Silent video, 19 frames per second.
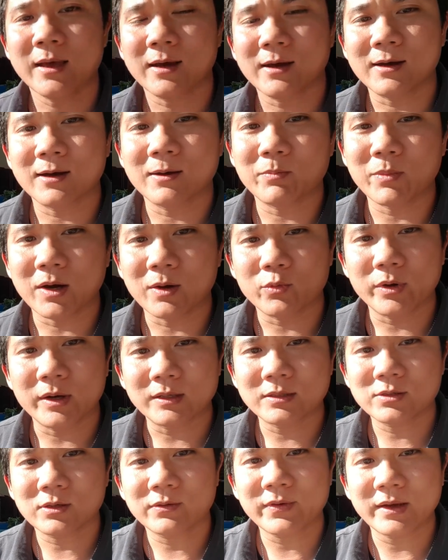Uh, but
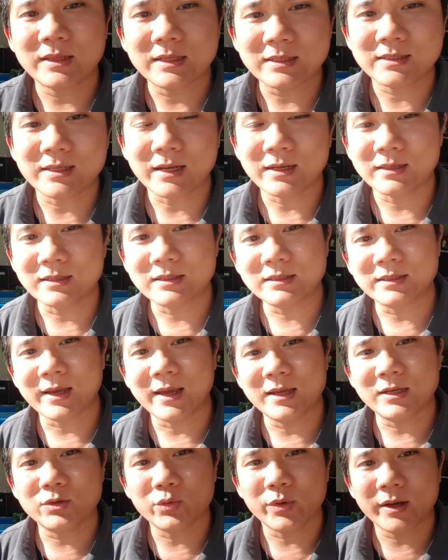we're sort of at the second
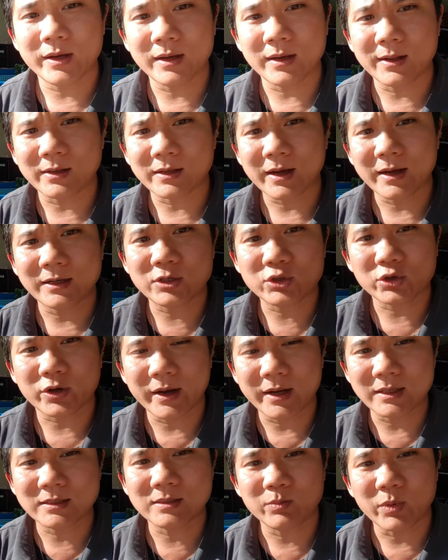stage where
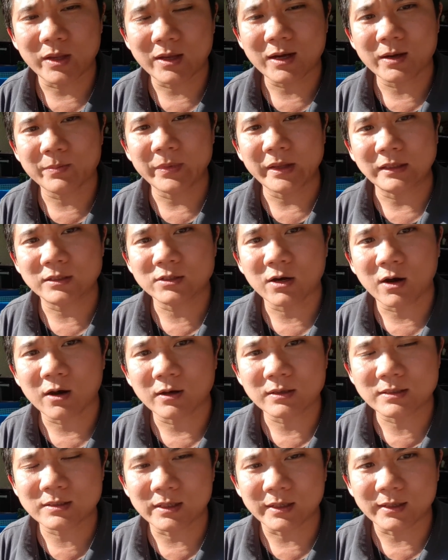nitrite is becoming
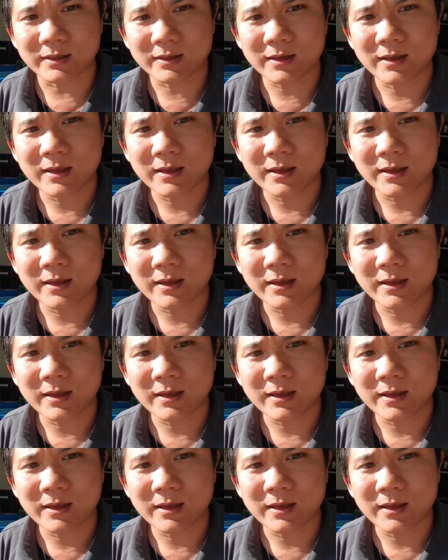toxic.